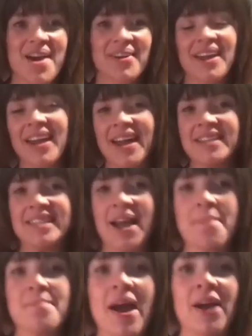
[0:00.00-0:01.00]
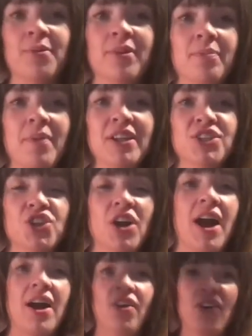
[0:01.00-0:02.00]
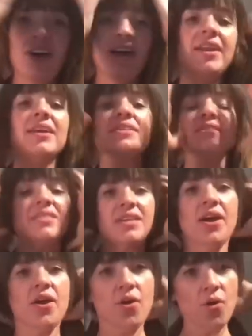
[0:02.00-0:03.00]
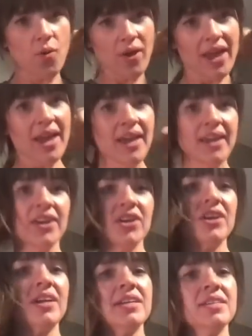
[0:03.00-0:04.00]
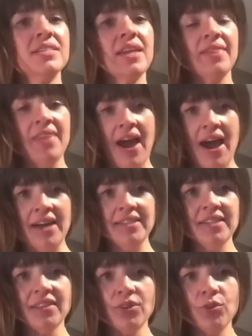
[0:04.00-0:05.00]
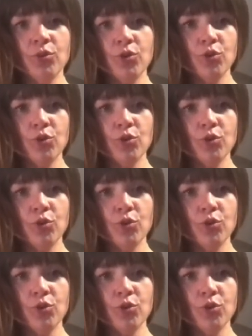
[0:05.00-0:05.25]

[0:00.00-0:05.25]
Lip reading: Okay guys, I'm back with my try on. So here is that little